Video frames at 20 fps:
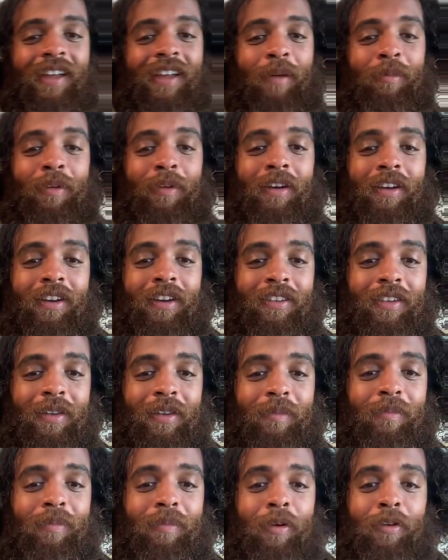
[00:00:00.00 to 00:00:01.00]
I'm good on
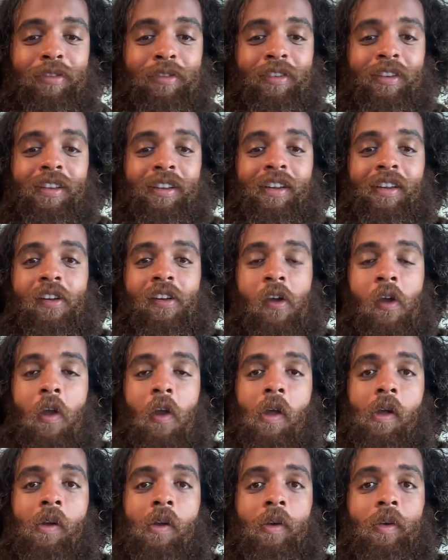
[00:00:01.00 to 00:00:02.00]
them personally.
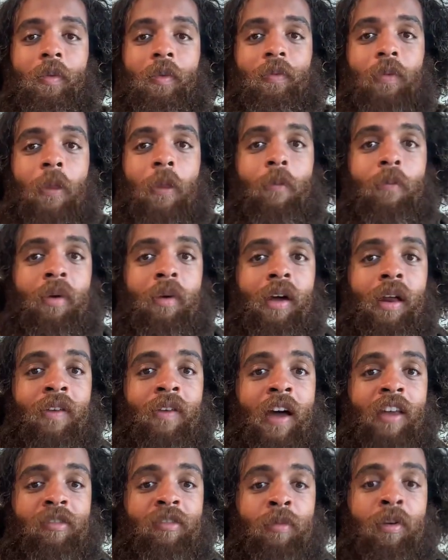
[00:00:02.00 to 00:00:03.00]
But I've
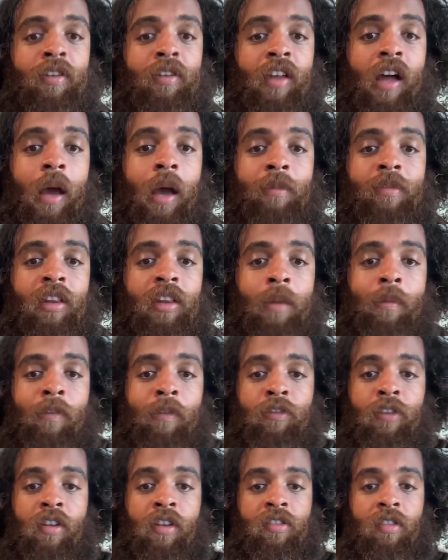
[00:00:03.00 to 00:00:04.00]
had some good times at them.
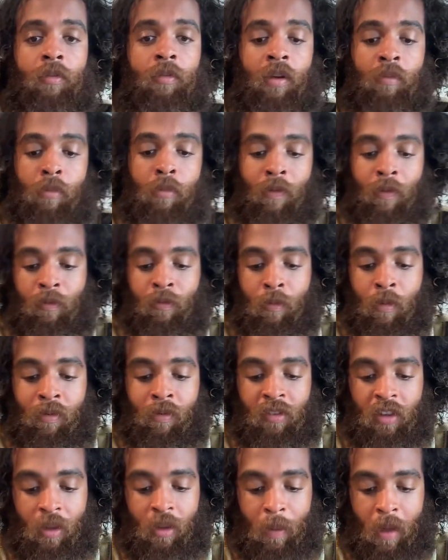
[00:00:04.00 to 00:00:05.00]
I've seen some good movie,
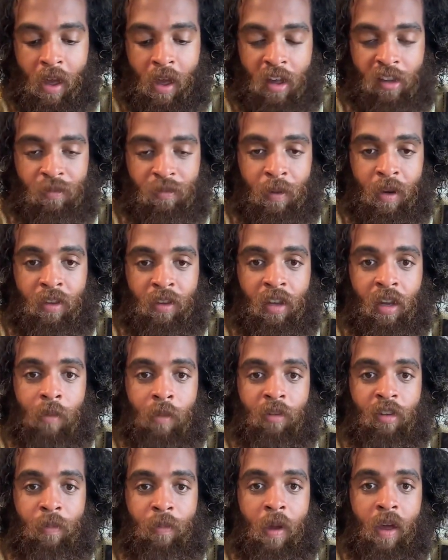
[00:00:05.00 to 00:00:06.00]
movies in the past, but I think
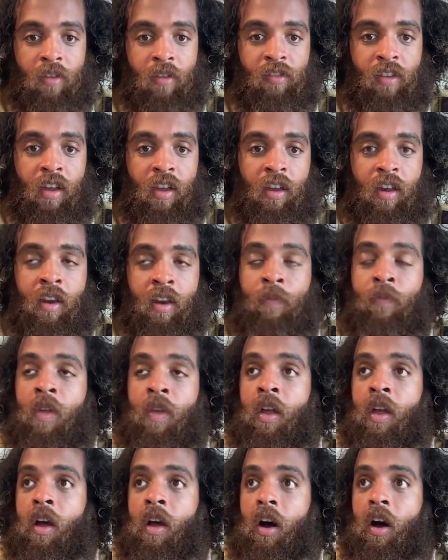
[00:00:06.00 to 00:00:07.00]
I'm just past that. And
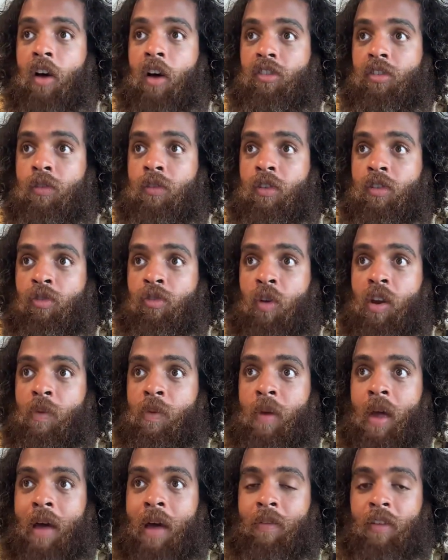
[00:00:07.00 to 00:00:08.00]
also, the screen
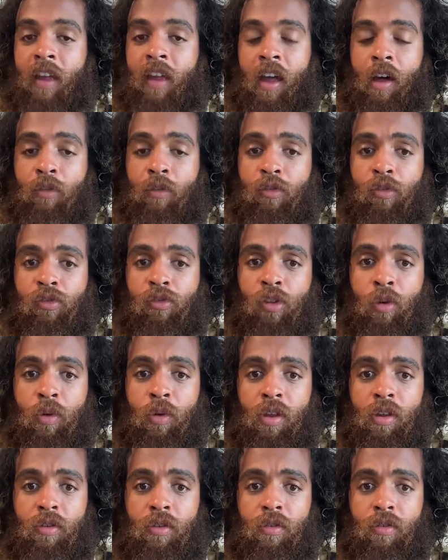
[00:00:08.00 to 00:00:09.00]
we have at the house is so
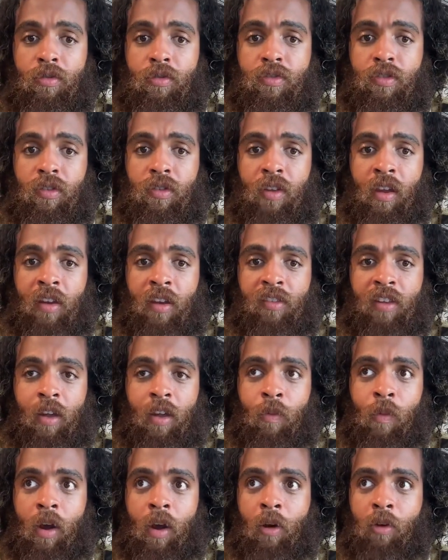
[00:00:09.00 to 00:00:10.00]
huge that it's
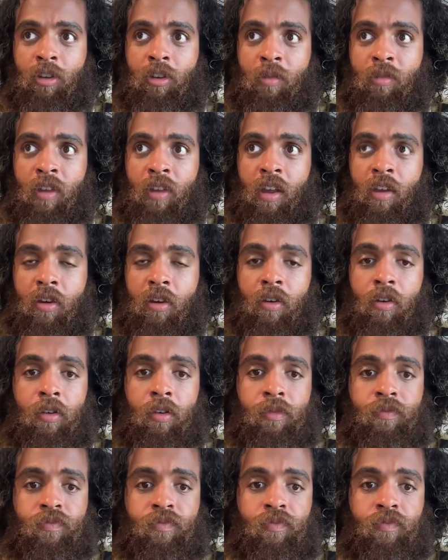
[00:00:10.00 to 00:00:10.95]
like, why go to a theater?